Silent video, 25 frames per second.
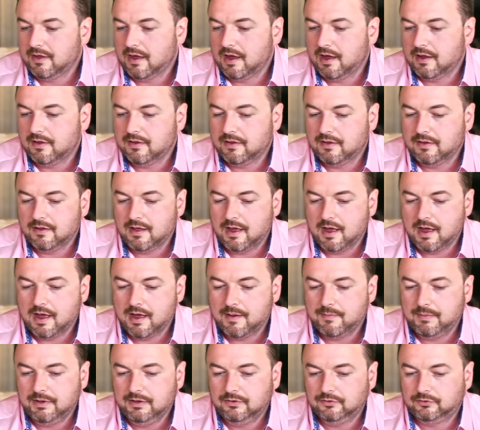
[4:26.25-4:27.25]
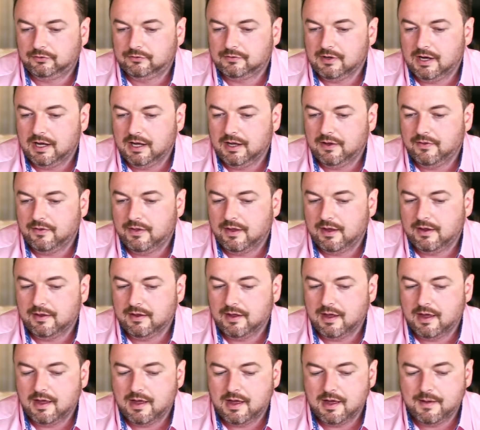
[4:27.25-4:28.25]
that um, in Australia
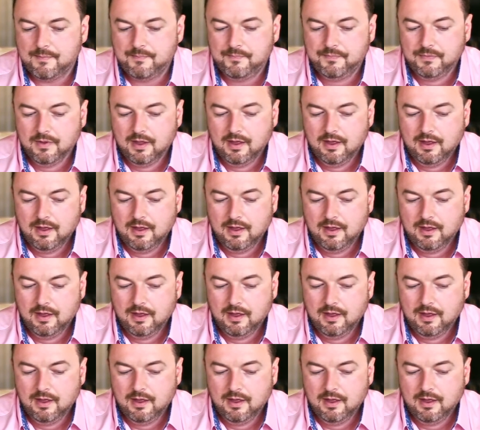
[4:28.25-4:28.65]
that um,